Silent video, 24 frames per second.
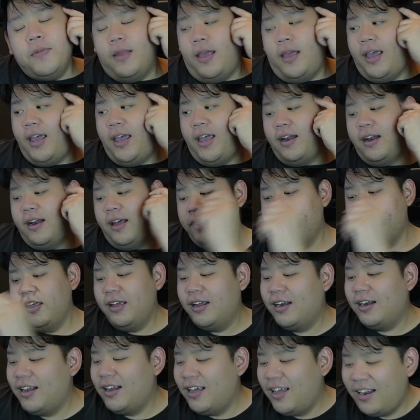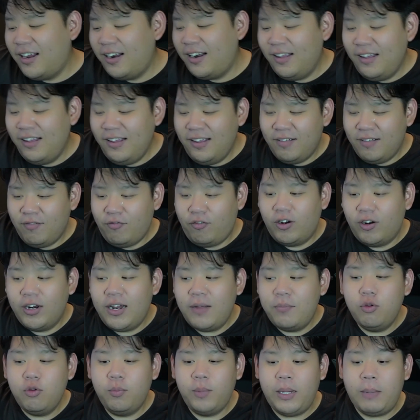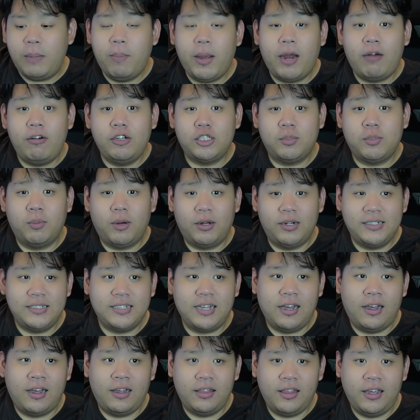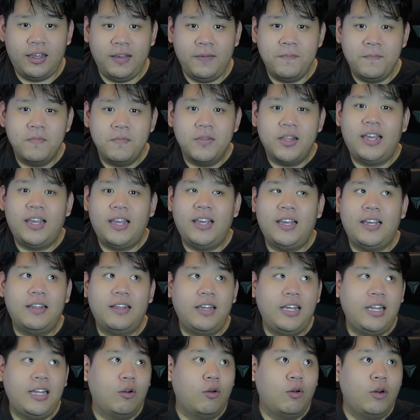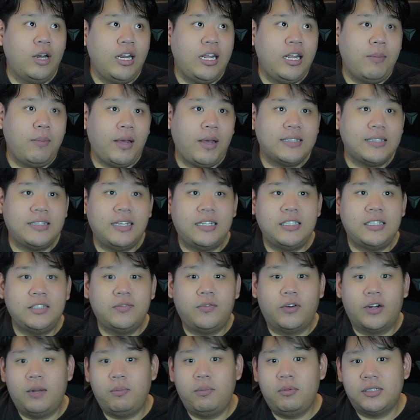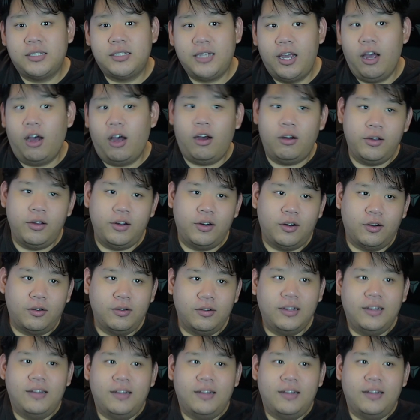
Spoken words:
And I think that for them to be bearish about this kind of thing, it only makes sense for them to say, oh, you know,